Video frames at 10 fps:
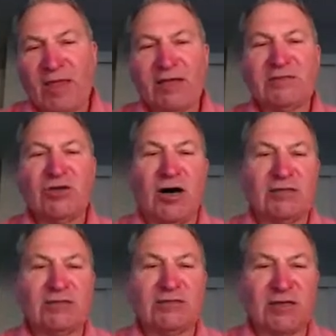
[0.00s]
it's
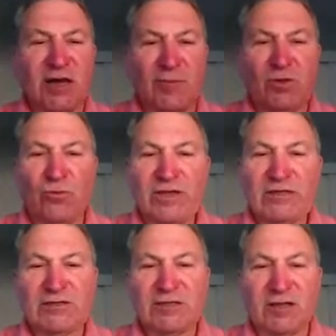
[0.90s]
caused us a couple of
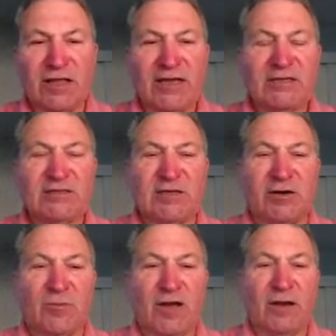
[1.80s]
weeks of delays
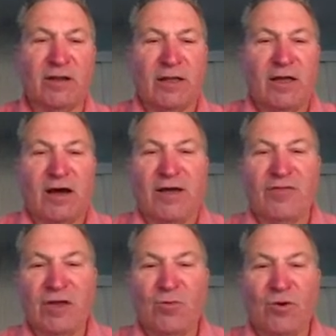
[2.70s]
here, but I
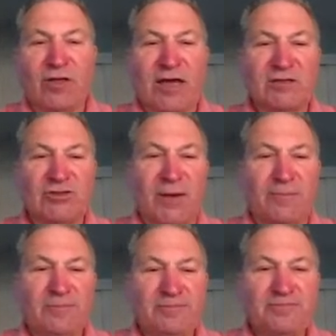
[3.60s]
think we'll catch
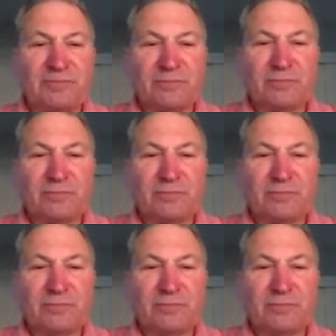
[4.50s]
up.